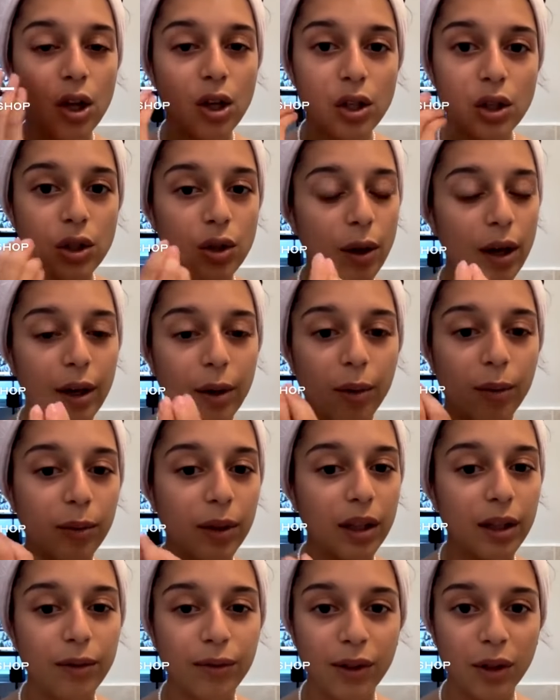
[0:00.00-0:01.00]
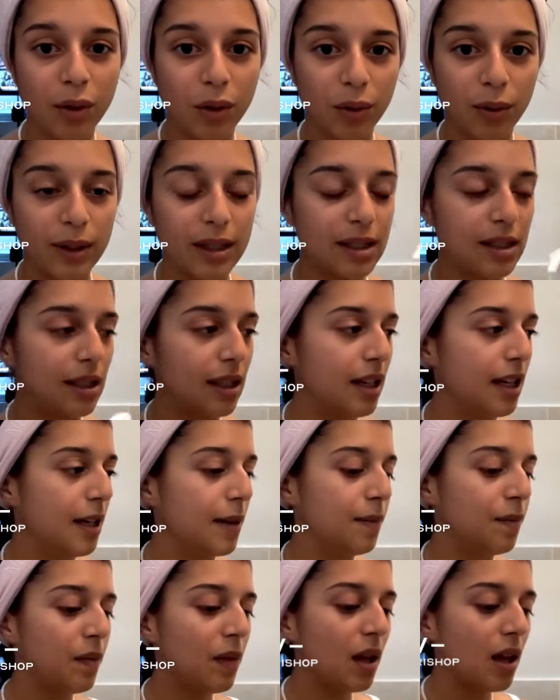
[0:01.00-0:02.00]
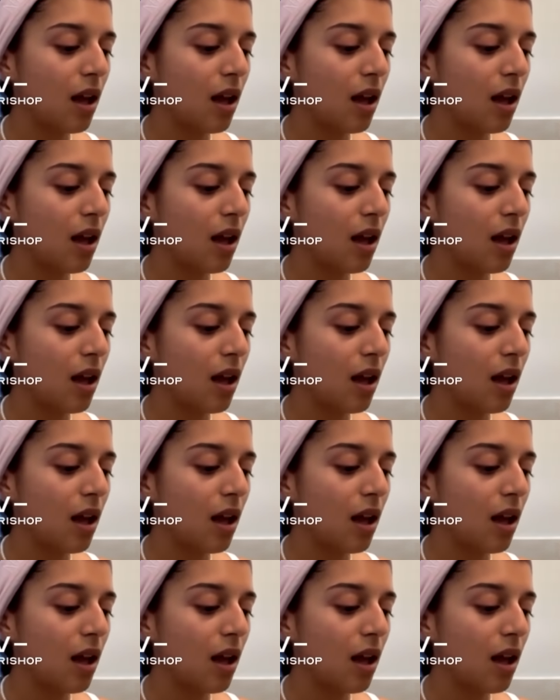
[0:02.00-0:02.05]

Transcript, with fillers: so i don't really feel greasy